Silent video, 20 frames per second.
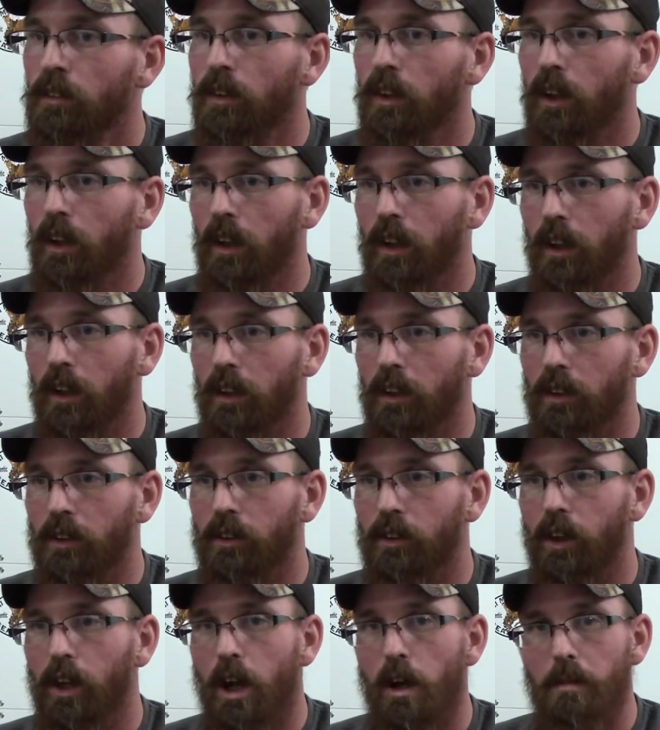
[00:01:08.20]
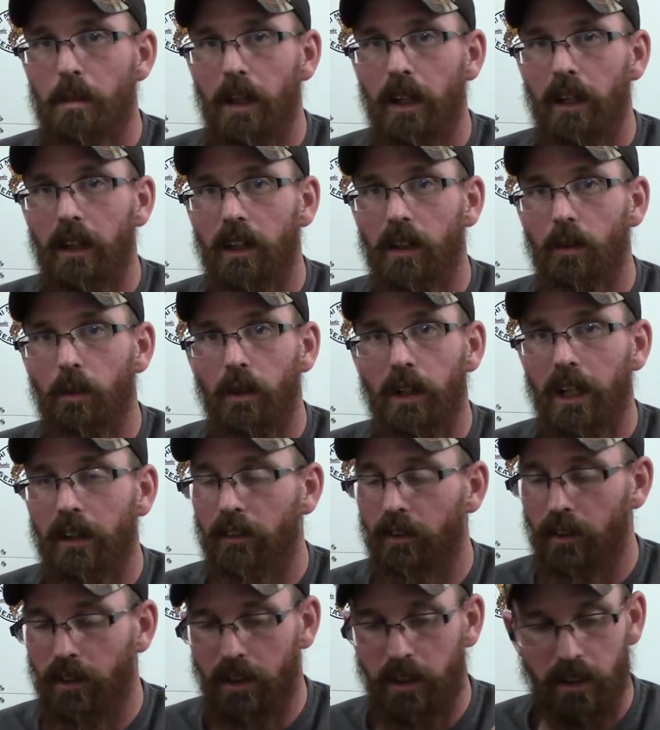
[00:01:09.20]
crawbait,
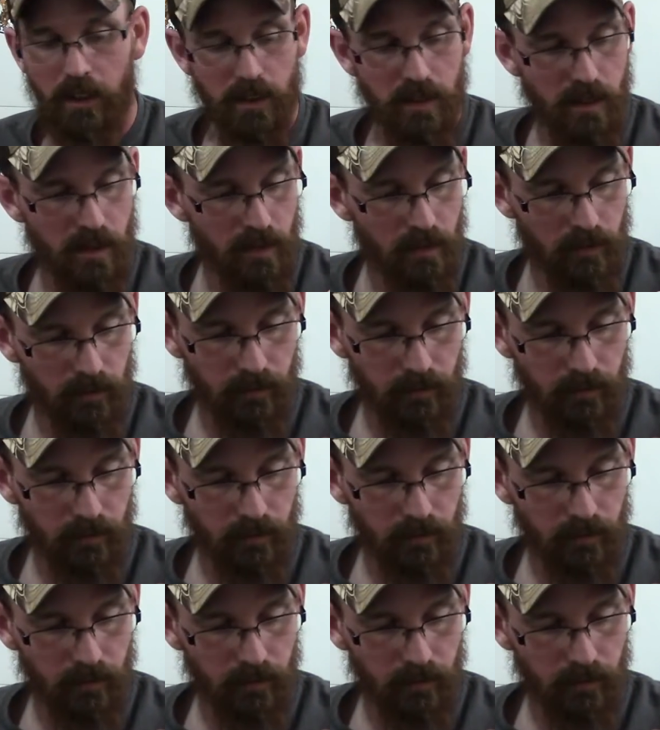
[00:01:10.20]
whatever it is,